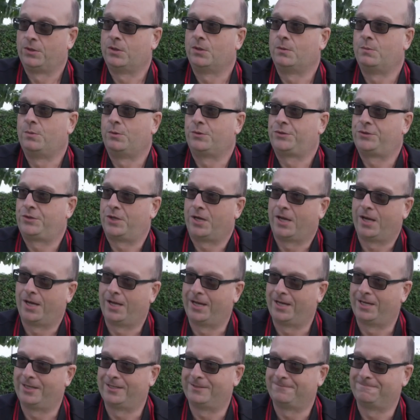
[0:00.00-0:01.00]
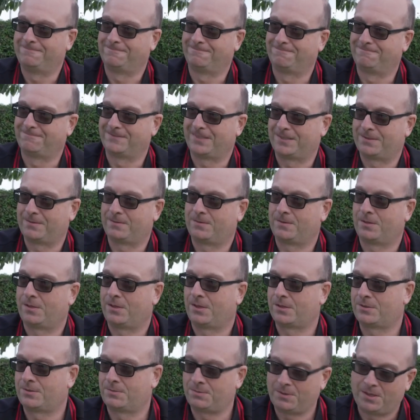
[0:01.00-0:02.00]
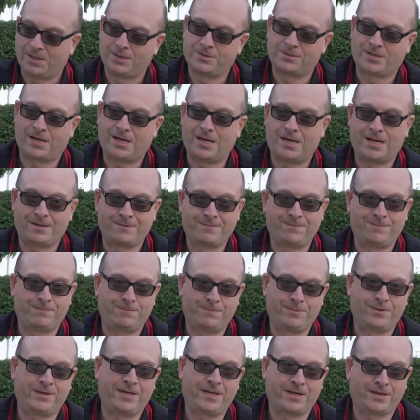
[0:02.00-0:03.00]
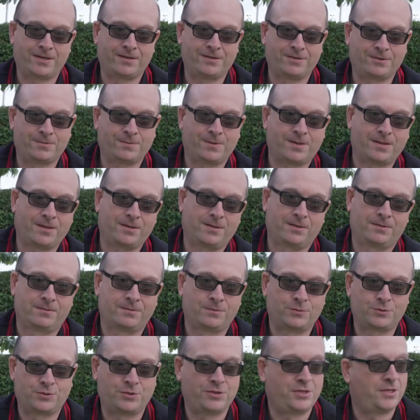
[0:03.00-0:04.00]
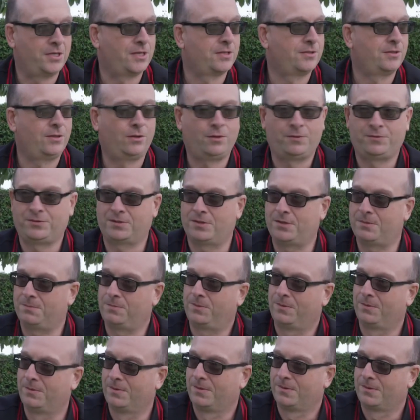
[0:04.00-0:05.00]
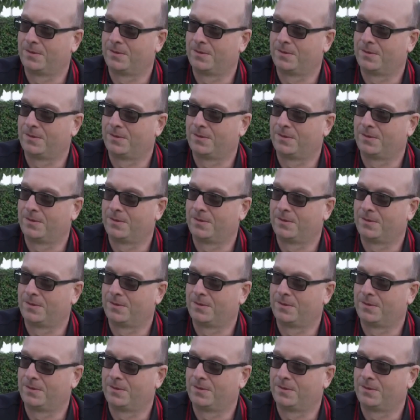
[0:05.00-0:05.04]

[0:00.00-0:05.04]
Too much. It's hard breaking as well, just in case losing them.